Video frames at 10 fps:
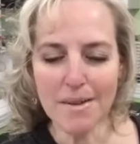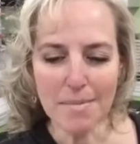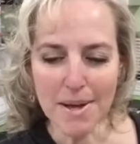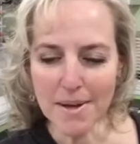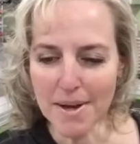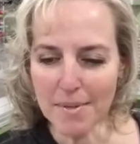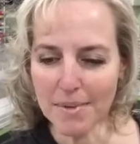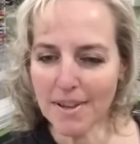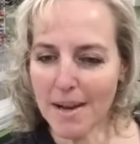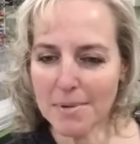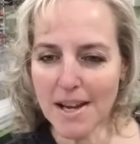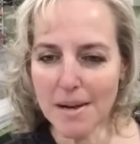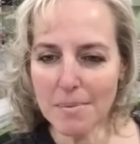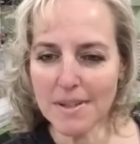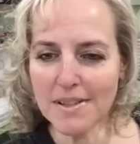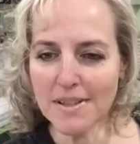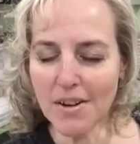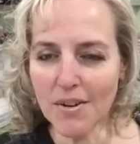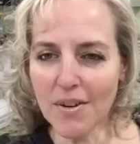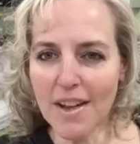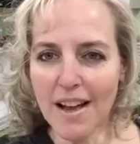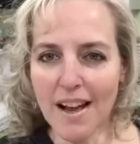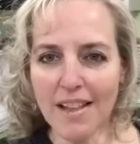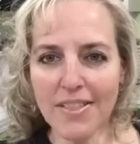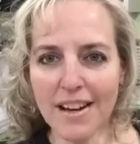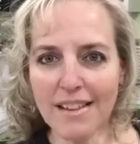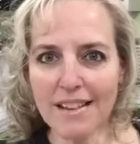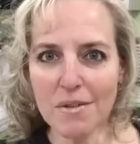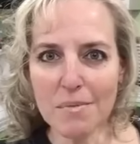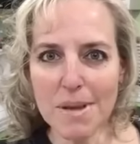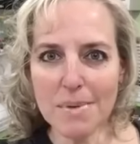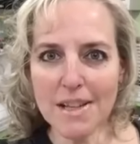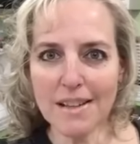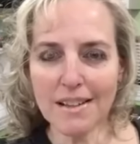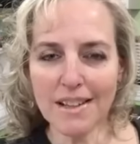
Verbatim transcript: my um, laptop, and so then I thought, well, maybe,